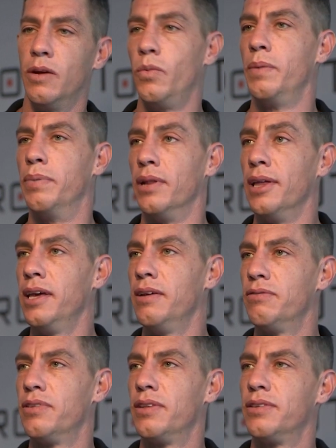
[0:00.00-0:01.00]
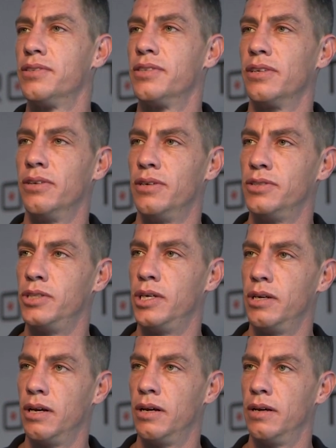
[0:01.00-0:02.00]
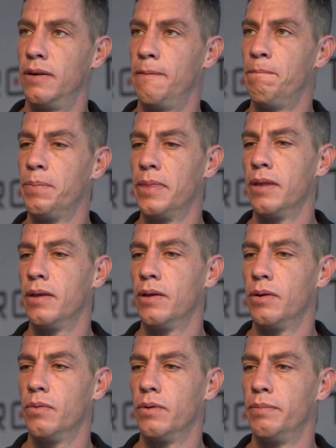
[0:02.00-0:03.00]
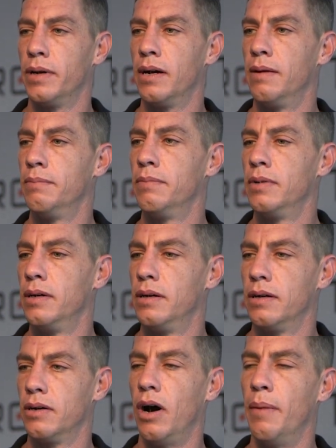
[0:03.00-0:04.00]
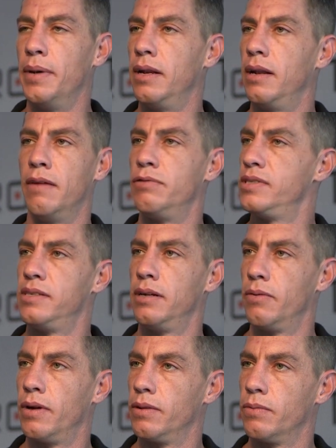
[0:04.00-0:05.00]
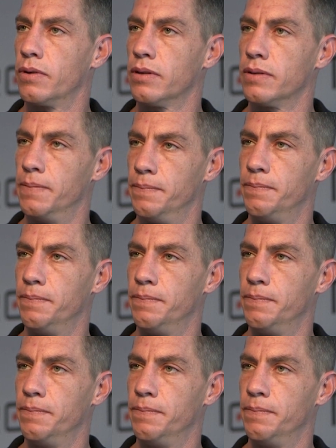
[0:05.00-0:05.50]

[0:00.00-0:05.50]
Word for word: and we believe that this technology uh, will become common in every city around the world.